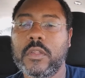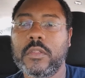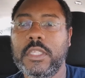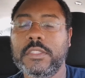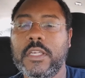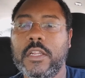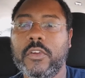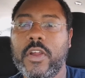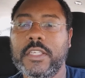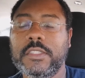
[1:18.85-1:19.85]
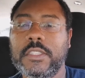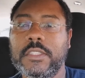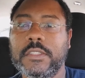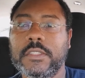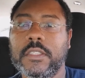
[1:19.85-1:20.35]
Nissan crest
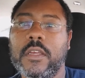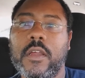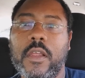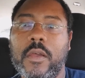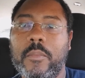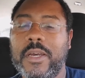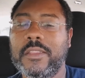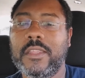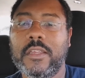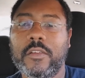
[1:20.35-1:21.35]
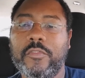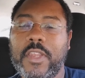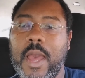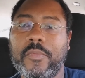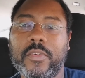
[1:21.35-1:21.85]
is, but the
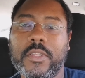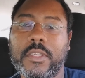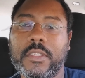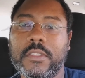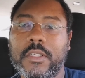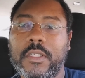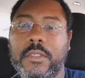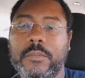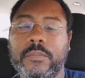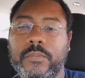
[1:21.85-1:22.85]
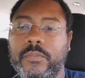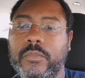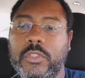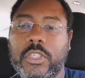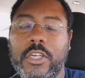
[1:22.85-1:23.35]
flap for the
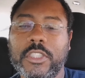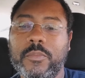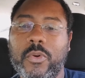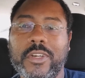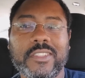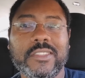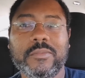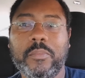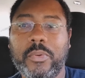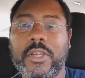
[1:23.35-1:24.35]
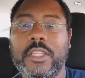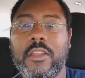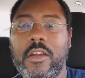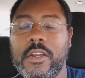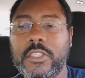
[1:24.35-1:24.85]
charging port is pretty
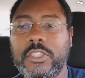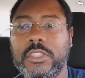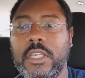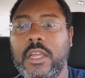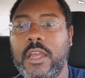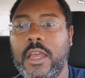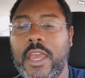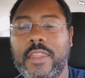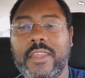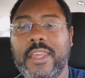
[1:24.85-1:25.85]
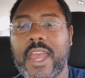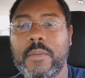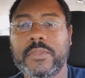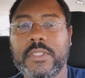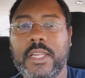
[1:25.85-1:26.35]
large. And the
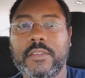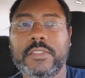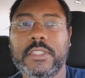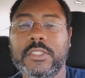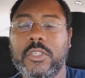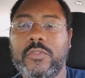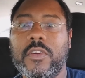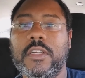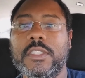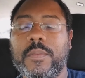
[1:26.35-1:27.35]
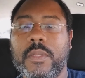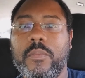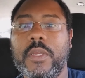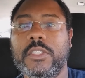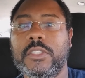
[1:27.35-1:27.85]
gaps that I've seen so far in some of the
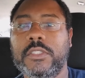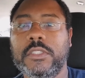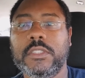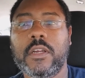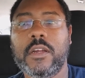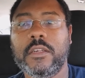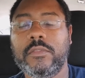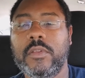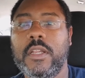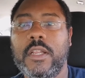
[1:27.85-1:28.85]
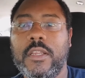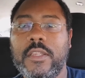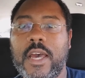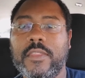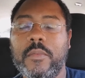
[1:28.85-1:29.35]
pictures are
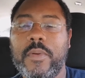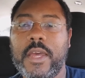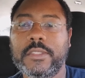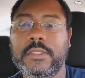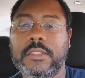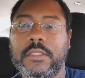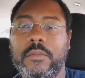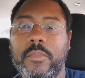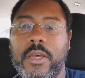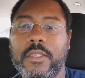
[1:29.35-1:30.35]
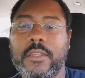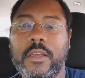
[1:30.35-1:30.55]
not the best, but,